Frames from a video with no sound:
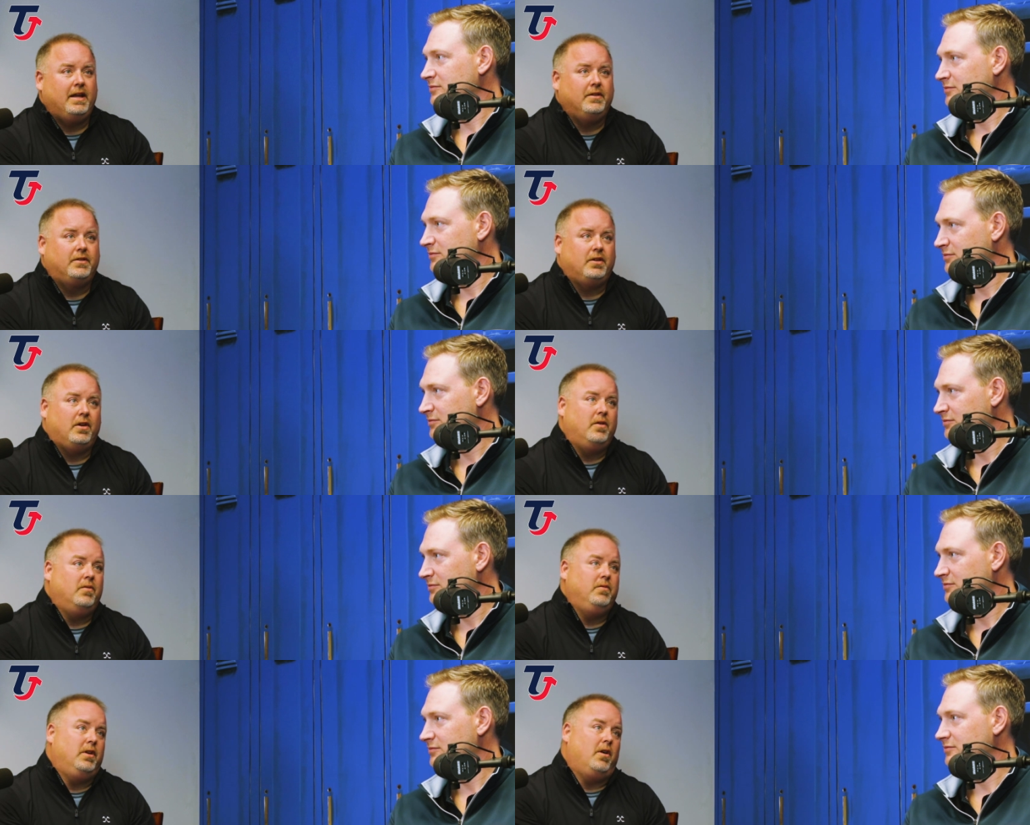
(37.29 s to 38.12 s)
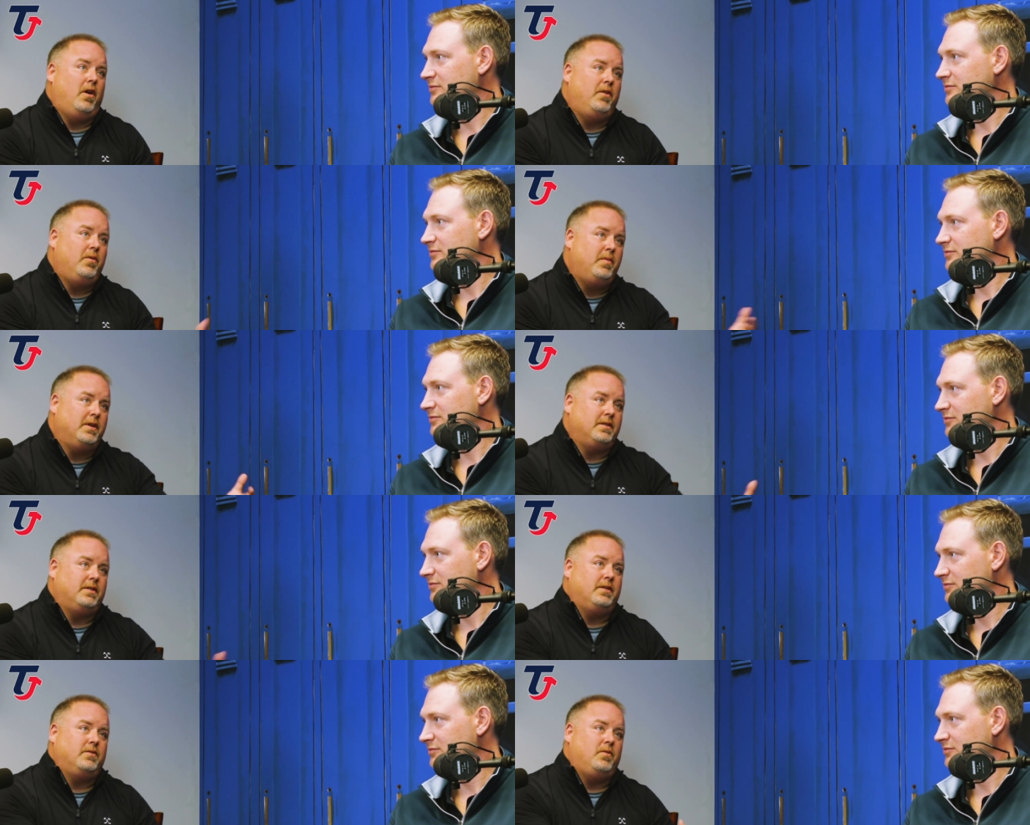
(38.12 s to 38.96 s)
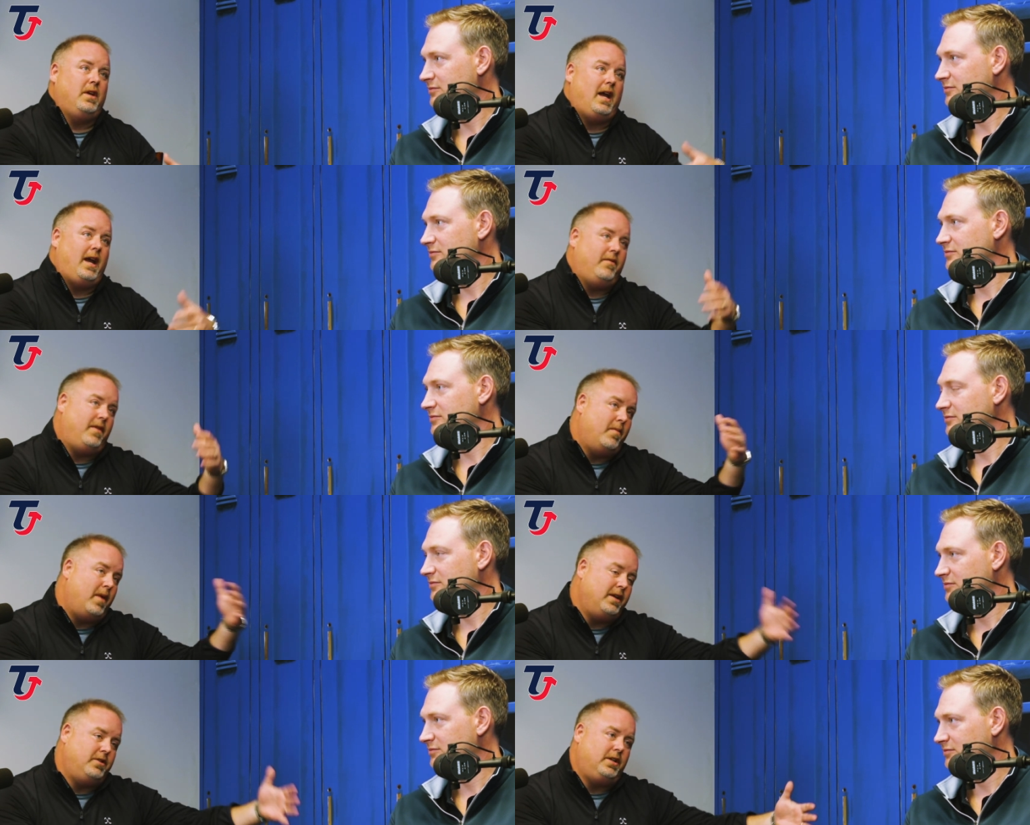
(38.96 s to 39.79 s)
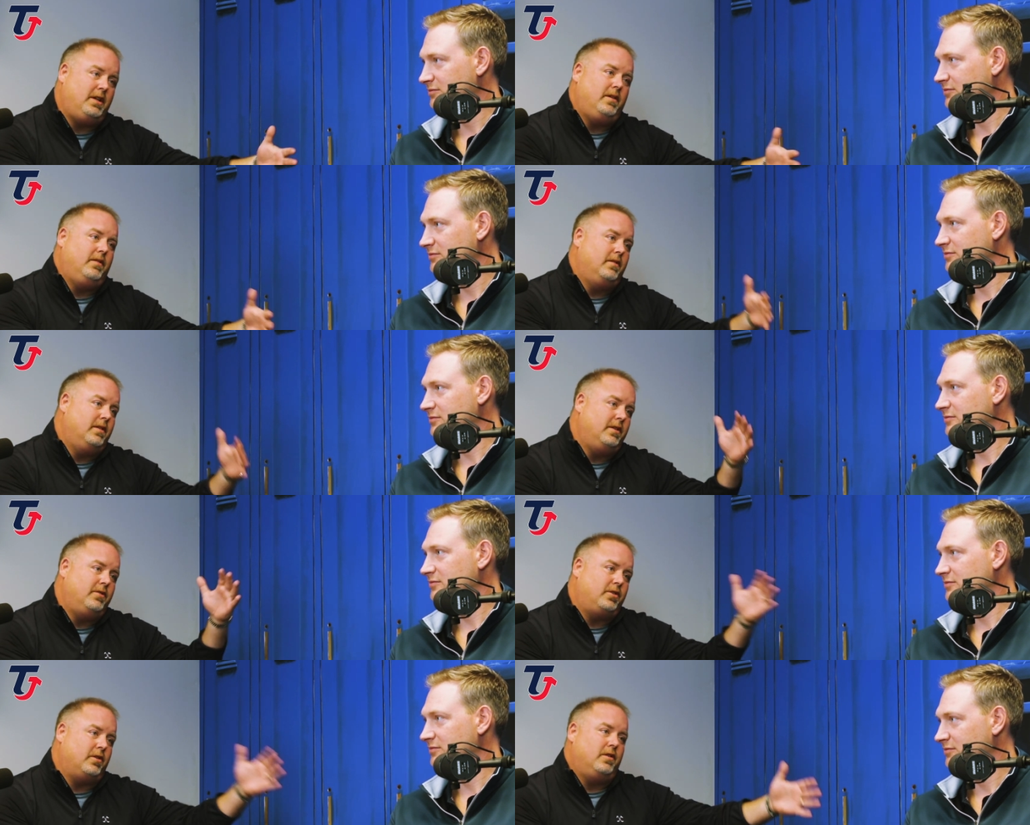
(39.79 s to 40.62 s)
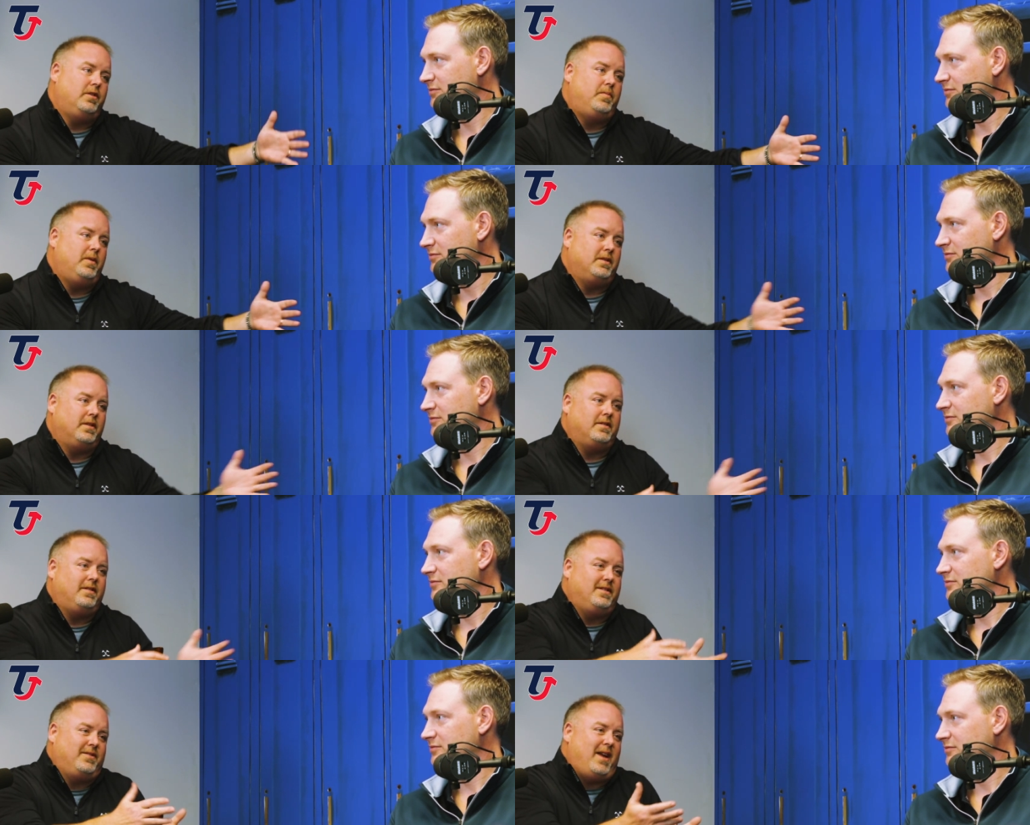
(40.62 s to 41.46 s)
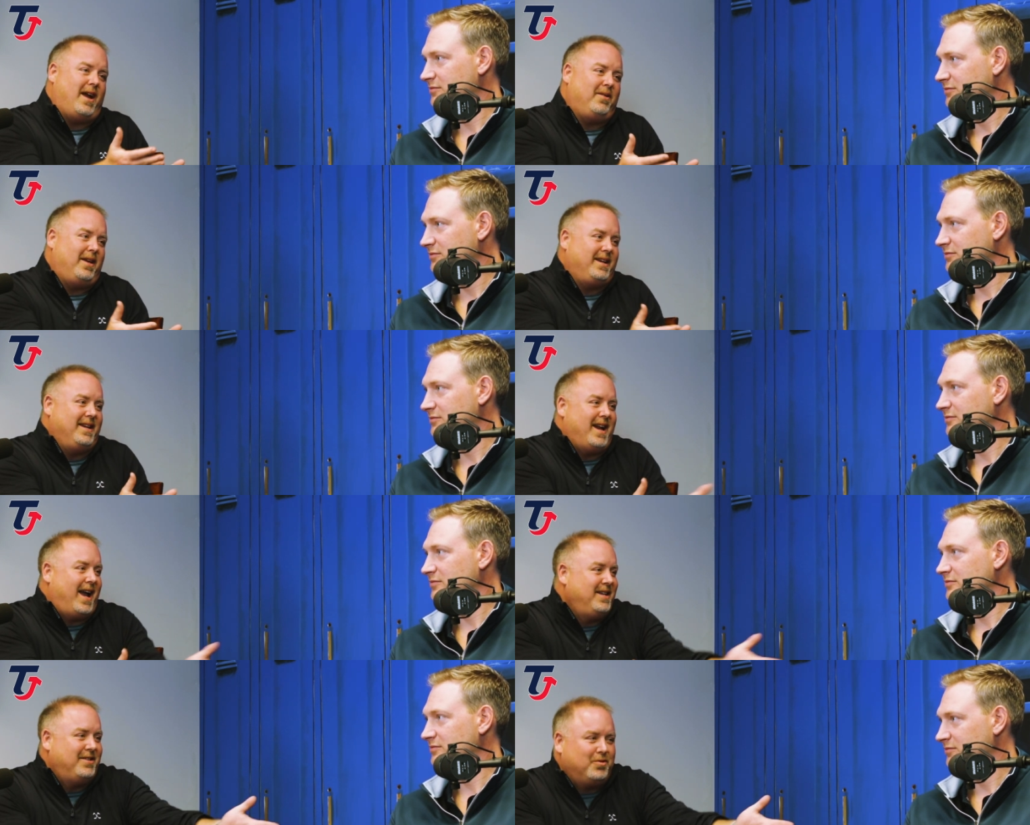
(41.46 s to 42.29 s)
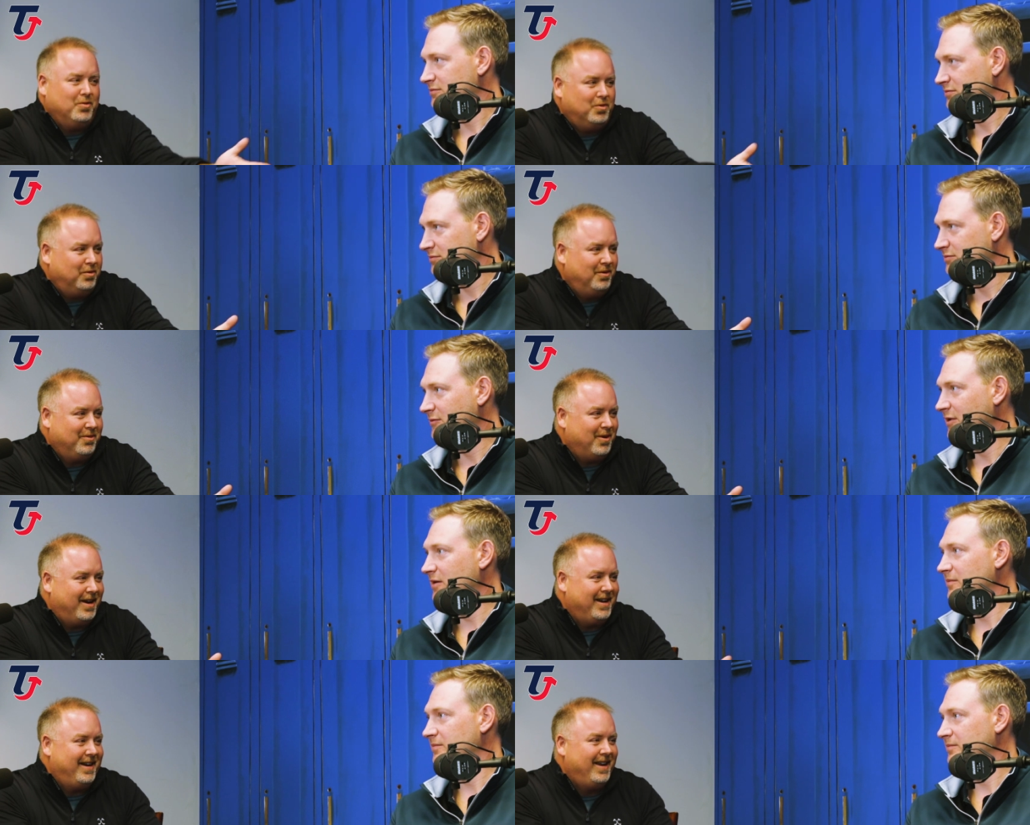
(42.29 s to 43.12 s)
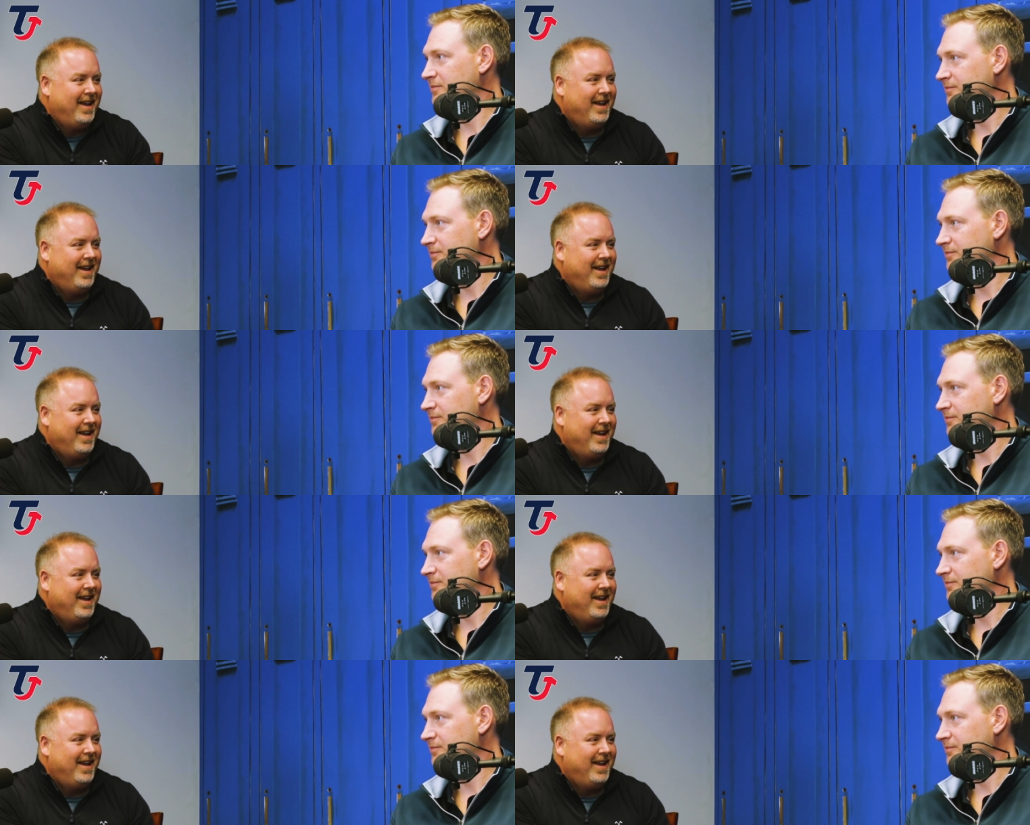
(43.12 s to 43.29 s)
Speaker 1: And so, you know, other businesses we have, MIG, the insurance business is now like in high school, right? Yep.